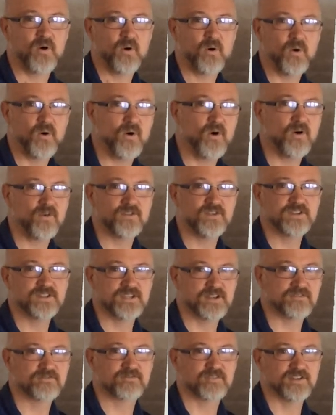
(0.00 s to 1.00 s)
all the
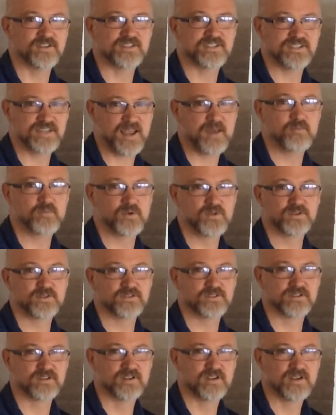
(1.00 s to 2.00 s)
different
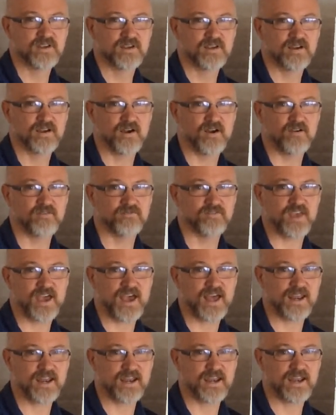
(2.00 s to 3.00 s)
samples of
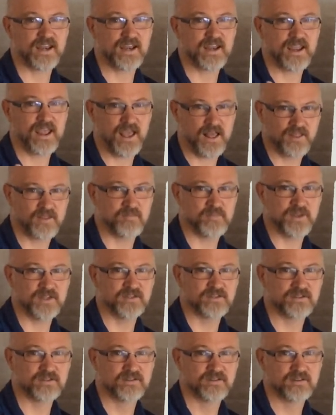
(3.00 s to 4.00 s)
that
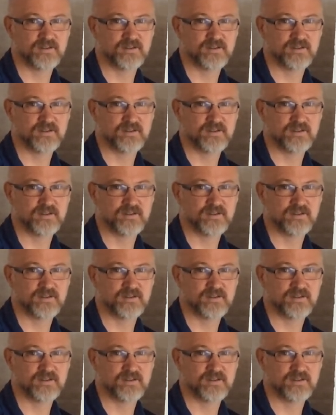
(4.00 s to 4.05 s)
element.